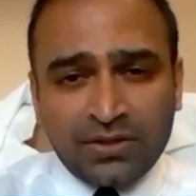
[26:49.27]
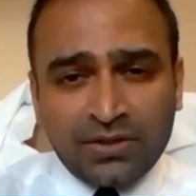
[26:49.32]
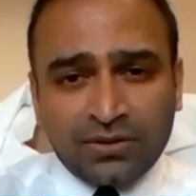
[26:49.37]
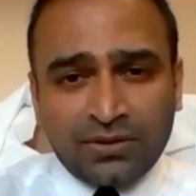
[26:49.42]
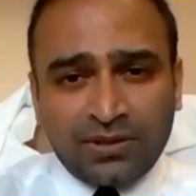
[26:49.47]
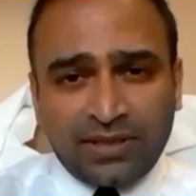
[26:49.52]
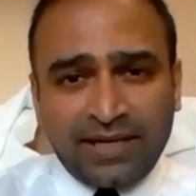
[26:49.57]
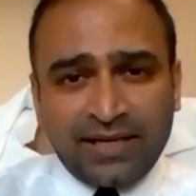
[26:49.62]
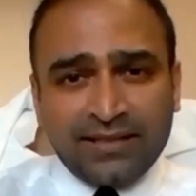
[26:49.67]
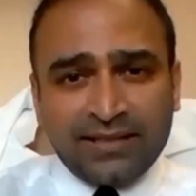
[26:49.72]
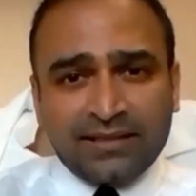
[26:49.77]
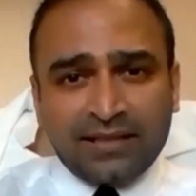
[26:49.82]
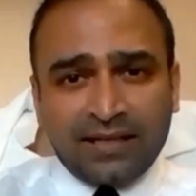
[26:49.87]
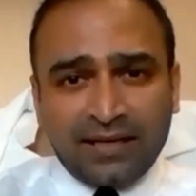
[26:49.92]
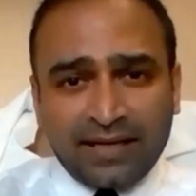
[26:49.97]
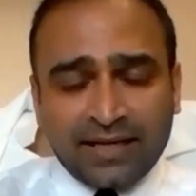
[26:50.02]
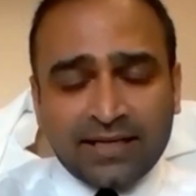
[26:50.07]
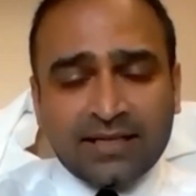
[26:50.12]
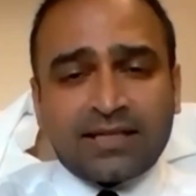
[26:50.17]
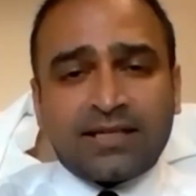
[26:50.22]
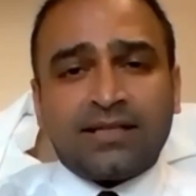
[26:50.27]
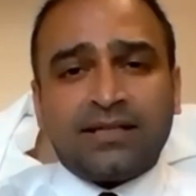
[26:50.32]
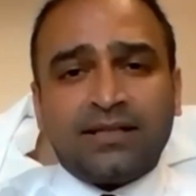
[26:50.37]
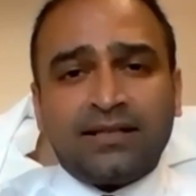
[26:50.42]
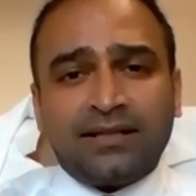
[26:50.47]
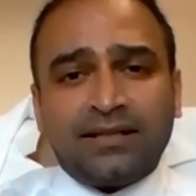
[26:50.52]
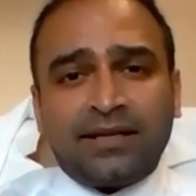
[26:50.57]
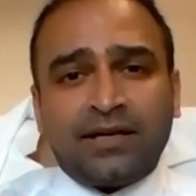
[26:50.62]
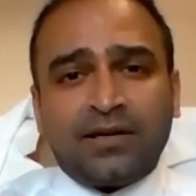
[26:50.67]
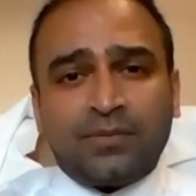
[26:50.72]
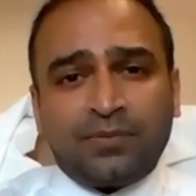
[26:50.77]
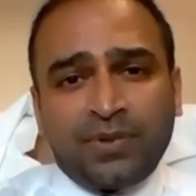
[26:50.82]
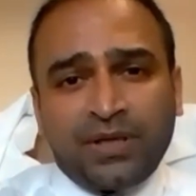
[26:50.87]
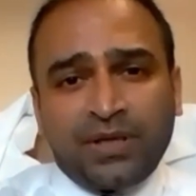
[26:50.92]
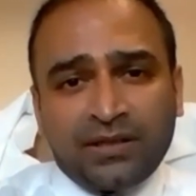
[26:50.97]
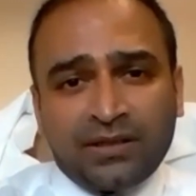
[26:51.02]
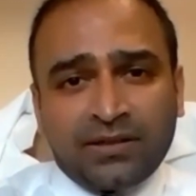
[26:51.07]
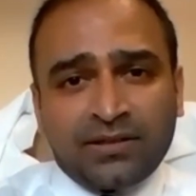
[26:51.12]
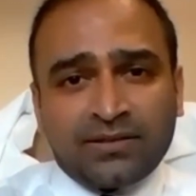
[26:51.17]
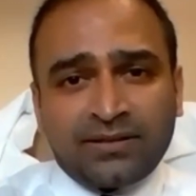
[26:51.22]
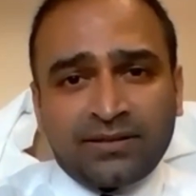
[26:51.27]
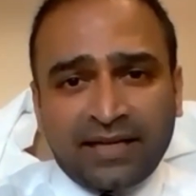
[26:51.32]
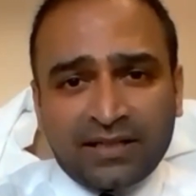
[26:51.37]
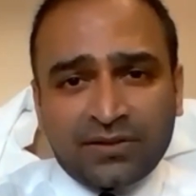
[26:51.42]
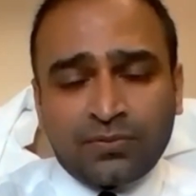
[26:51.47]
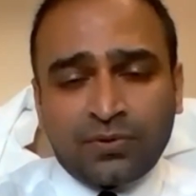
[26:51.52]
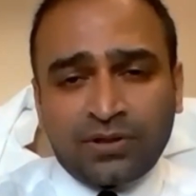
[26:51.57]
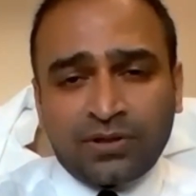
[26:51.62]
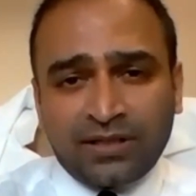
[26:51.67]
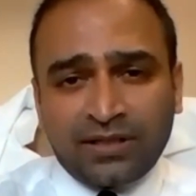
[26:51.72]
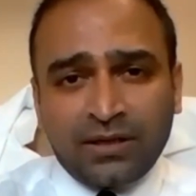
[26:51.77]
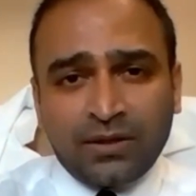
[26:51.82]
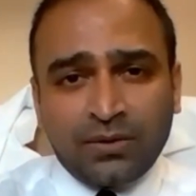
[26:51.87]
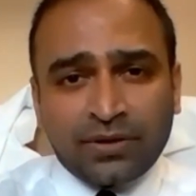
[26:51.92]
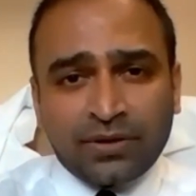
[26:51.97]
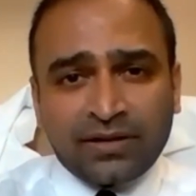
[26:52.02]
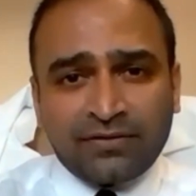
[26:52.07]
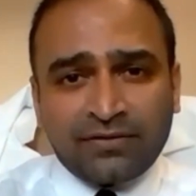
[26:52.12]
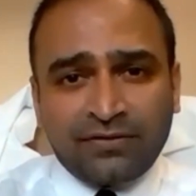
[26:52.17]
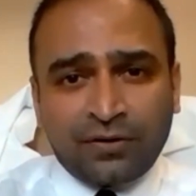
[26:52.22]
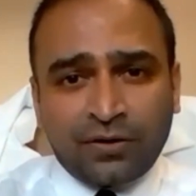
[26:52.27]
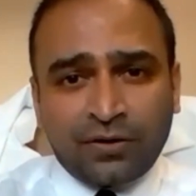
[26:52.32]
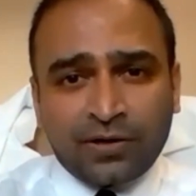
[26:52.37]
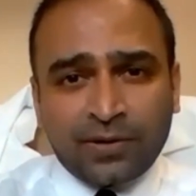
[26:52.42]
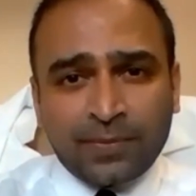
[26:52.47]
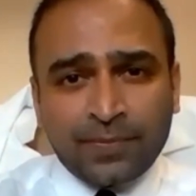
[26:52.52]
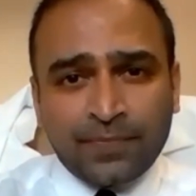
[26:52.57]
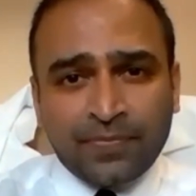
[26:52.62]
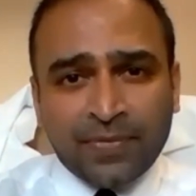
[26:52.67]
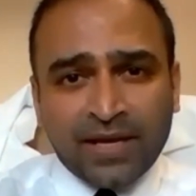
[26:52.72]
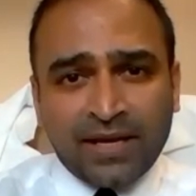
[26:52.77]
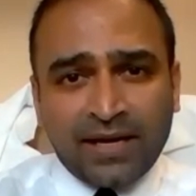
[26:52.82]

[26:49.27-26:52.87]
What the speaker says: So they select their peers. That's what they're looking for,